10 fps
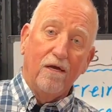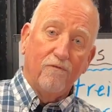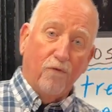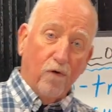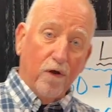
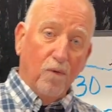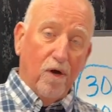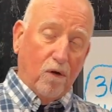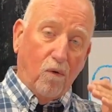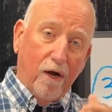
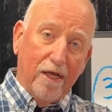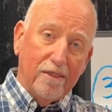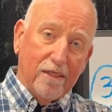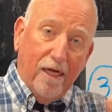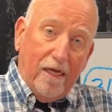41,
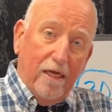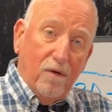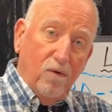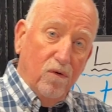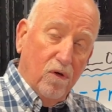40 y
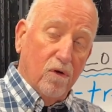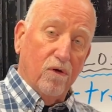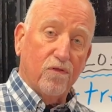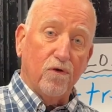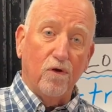1.
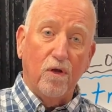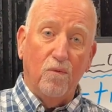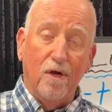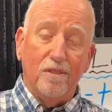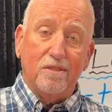
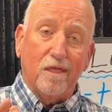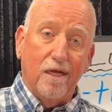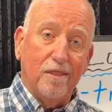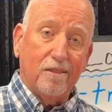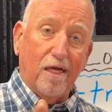31,
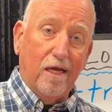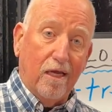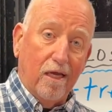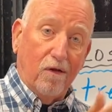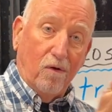30
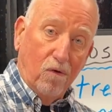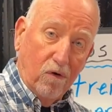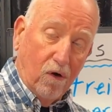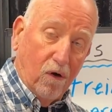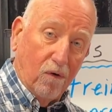y
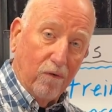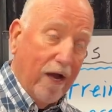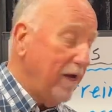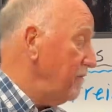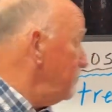1,
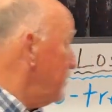right?